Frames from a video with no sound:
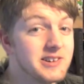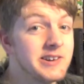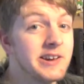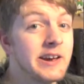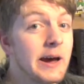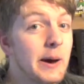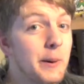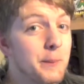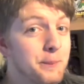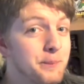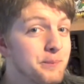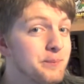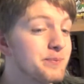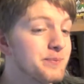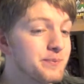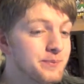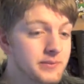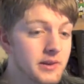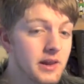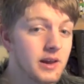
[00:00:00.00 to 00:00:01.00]
Yeah.
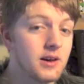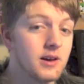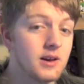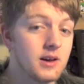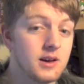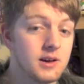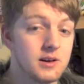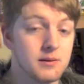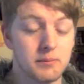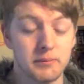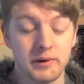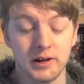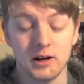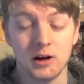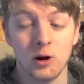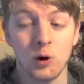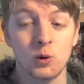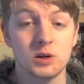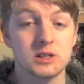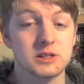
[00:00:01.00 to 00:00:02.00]
Bet
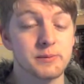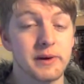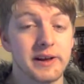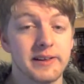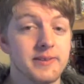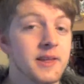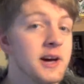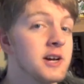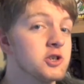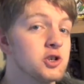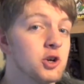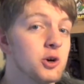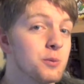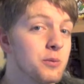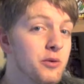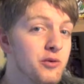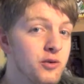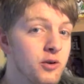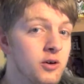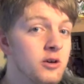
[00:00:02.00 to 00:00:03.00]
no one's made that joke
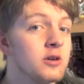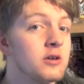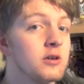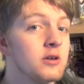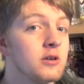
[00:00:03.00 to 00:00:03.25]
before.